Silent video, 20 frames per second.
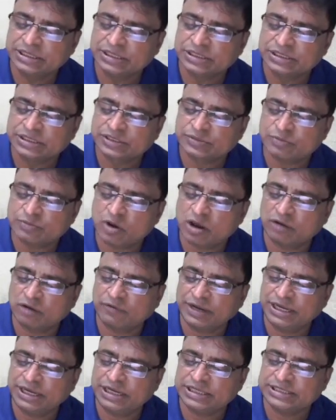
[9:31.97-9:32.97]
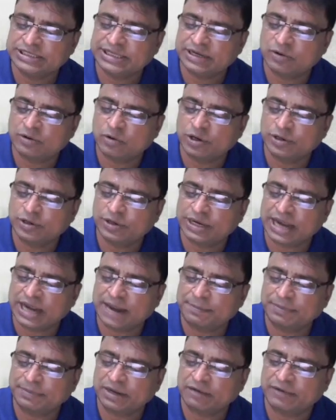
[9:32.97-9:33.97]
Small y is equal to
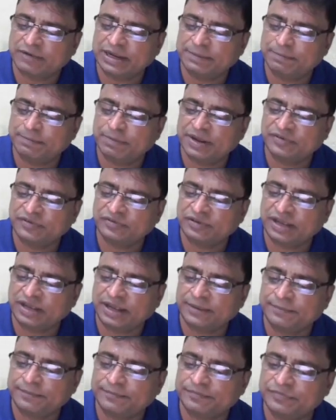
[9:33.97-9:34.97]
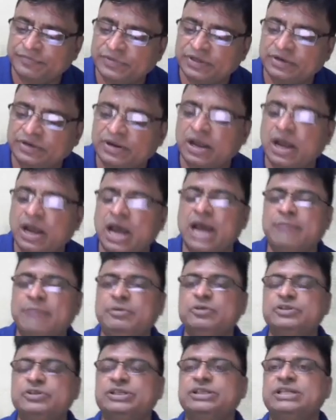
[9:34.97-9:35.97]
capital Y plus k. I am
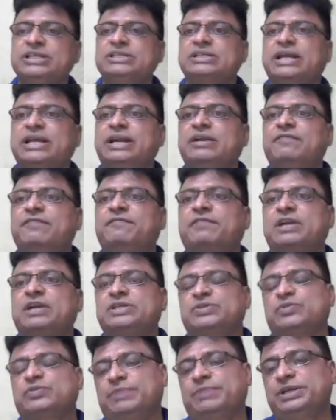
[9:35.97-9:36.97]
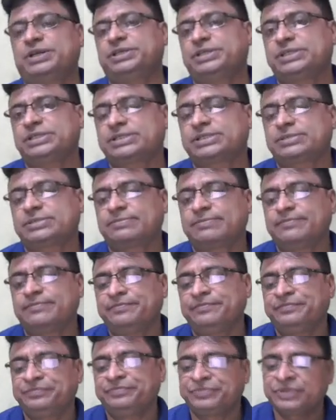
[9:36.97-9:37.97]
using these kind of transformations.
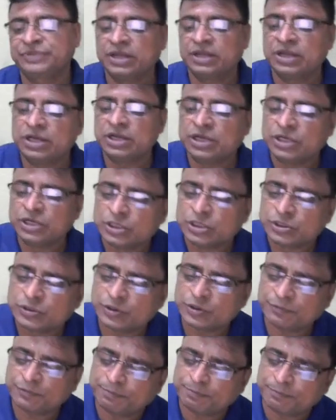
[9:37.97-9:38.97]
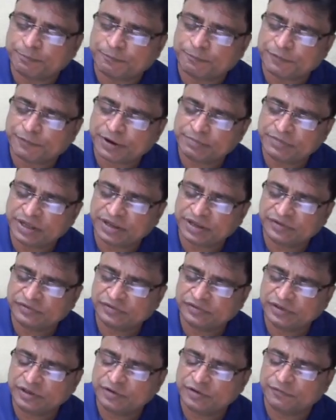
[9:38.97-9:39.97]
So from
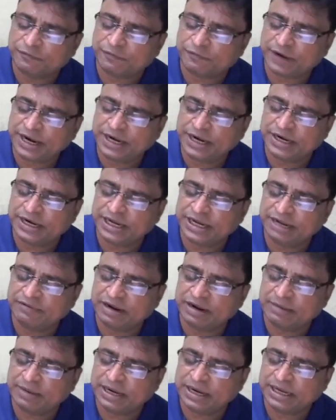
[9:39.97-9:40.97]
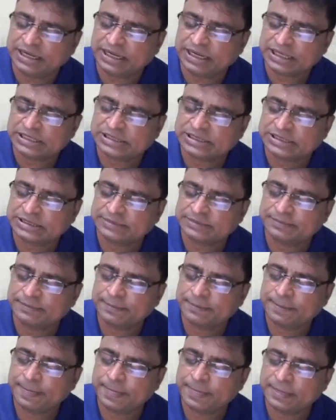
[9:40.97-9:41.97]
this, you find dy by dx.
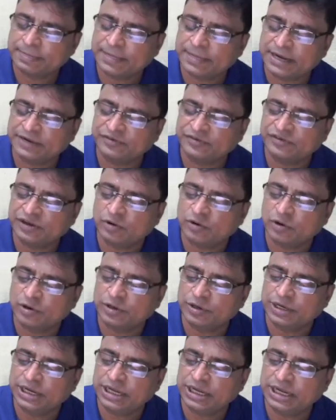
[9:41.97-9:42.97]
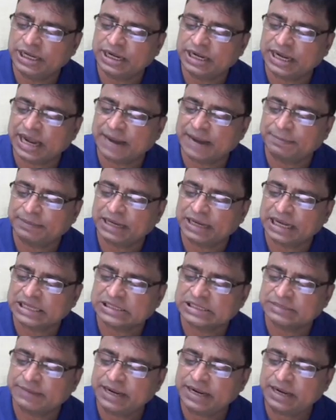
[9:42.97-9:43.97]
That is equal to d capital
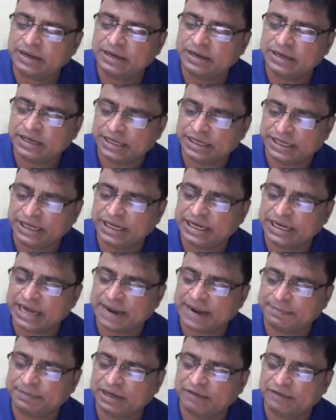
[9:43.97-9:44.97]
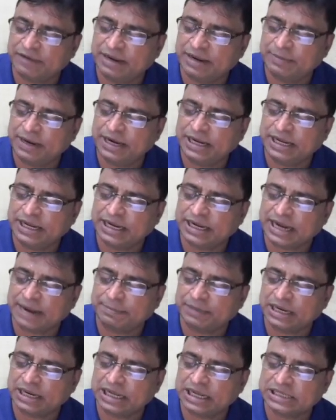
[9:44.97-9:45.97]
X by d capital Y by d
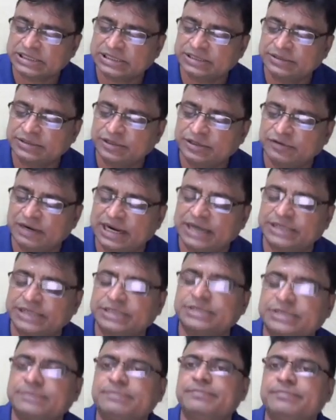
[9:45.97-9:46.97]
capital X. You will get it.